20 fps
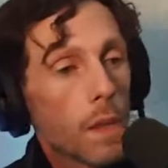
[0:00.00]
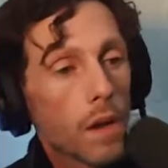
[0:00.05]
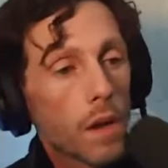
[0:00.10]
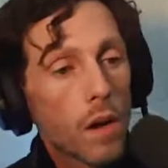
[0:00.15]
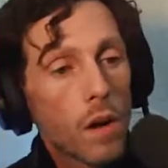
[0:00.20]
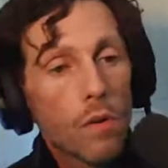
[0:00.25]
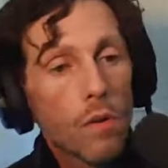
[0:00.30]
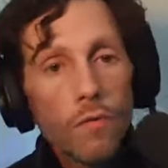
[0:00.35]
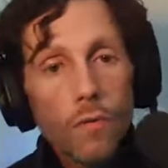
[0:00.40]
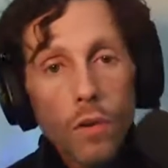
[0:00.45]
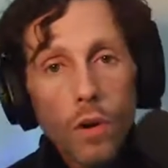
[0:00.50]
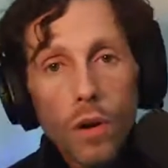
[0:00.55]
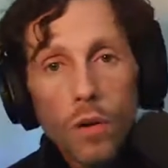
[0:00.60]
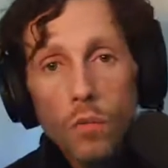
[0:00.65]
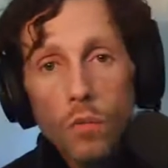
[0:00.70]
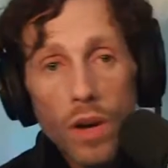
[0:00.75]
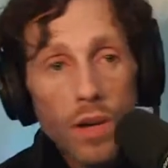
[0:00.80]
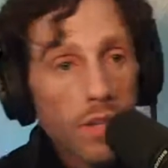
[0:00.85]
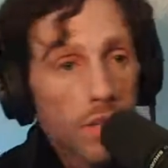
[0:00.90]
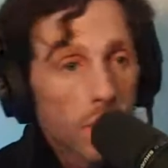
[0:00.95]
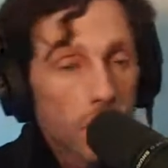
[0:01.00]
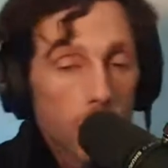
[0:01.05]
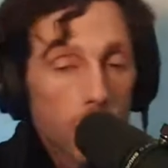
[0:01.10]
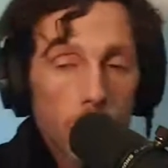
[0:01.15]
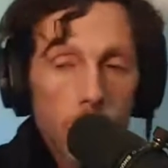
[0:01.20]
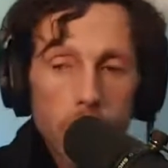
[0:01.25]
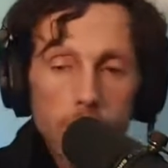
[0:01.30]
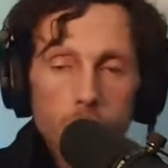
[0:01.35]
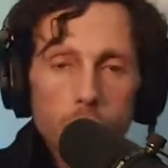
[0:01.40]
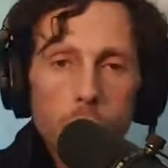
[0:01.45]
go for it.
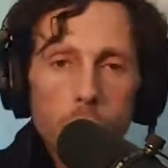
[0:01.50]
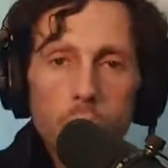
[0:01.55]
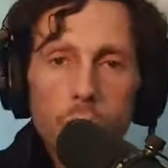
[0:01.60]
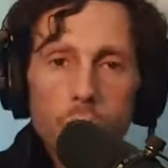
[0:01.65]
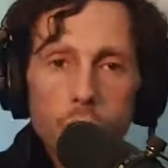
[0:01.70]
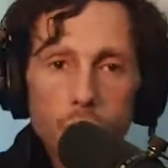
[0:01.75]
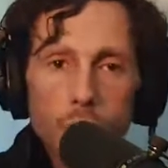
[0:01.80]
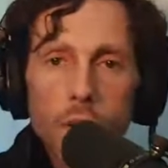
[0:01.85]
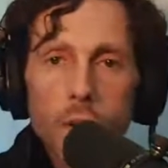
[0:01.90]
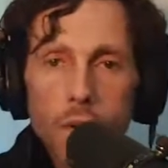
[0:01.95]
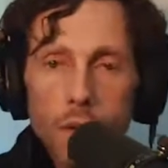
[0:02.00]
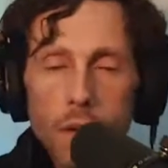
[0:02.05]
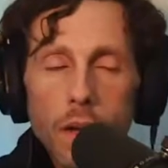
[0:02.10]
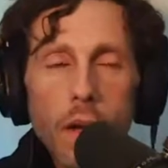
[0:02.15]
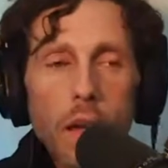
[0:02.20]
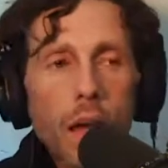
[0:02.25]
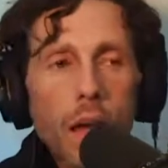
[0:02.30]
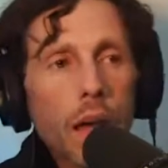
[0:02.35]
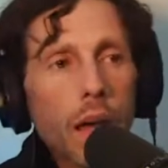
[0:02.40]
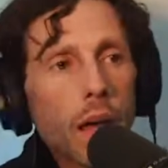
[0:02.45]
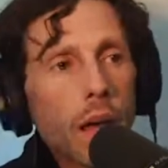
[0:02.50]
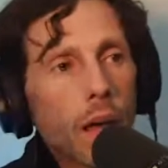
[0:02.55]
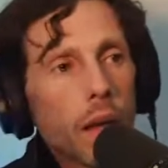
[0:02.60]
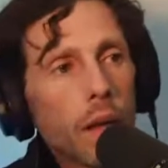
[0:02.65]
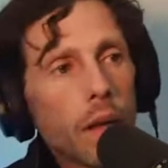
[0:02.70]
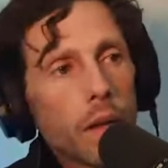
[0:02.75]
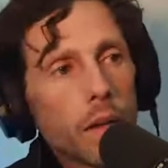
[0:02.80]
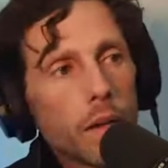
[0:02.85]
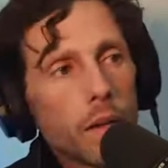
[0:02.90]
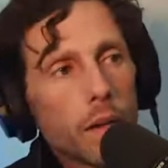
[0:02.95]
Wrestlers, whatever.
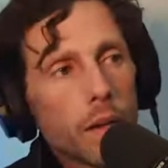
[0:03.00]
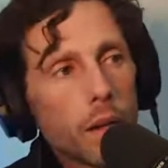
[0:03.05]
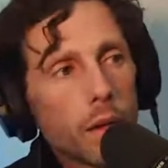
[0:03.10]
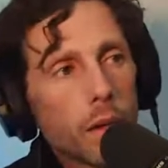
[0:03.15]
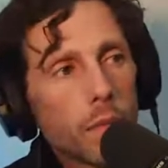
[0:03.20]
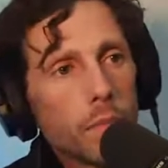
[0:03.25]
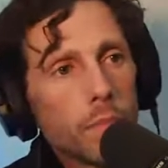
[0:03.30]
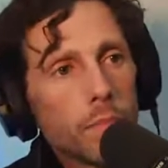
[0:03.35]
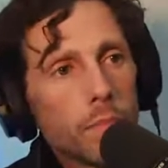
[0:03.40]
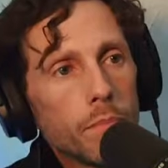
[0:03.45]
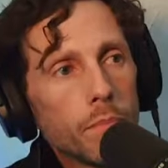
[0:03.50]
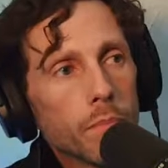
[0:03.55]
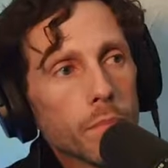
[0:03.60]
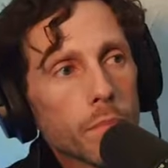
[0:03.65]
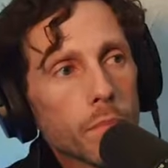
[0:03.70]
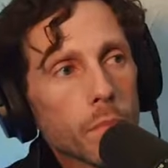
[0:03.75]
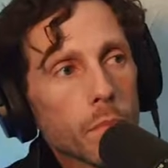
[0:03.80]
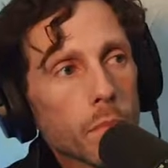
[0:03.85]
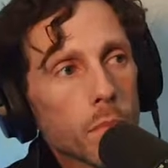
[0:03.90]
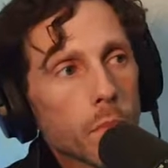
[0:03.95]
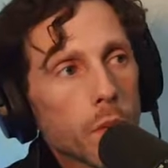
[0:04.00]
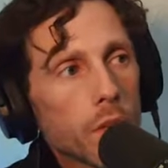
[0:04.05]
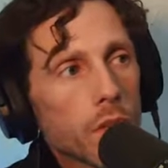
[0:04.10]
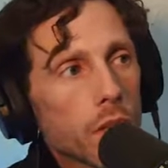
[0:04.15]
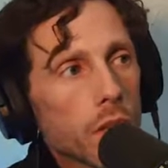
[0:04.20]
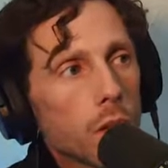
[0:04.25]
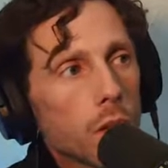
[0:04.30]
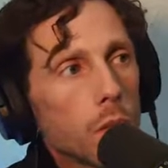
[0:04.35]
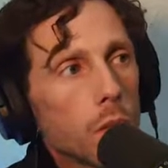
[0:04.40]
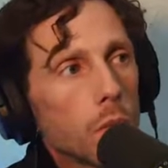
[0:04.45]
And
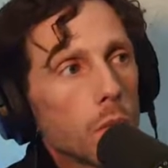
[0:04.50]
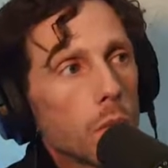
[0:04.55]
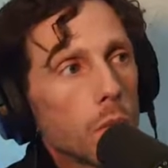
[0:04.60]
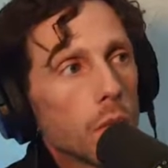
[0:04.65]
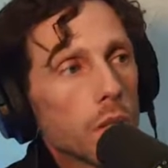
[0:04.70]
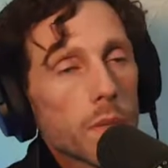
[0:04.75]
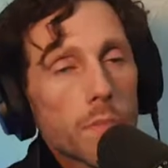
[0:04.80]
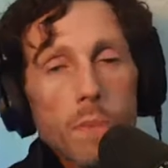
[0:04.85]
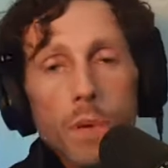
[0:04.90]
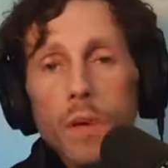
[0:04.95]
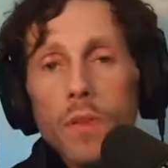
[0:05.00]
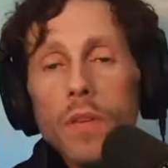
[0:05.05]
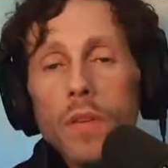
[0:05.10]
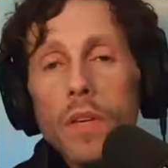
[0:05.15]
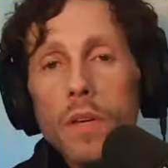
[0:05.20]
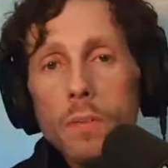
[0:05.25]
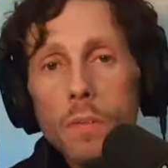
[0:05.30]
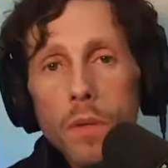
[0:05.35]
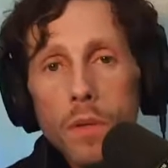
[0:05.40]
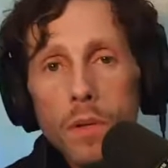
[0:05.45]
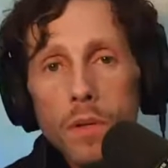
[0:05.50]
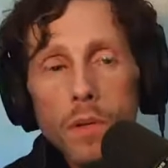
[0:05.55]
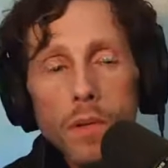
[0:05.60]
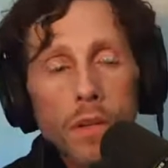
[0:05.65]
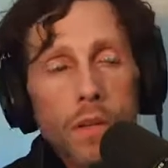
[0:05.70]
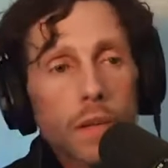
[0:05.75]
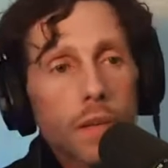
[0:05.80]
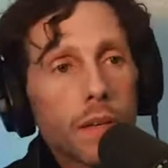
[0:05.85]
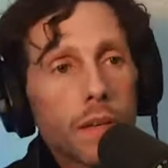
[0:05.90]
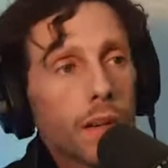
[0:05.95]
so let's build the
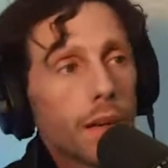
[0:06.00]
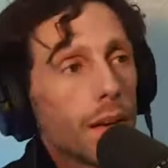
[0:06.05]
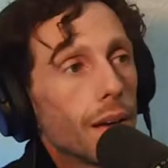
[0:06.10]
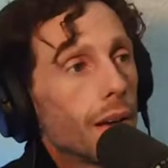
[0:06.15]
community.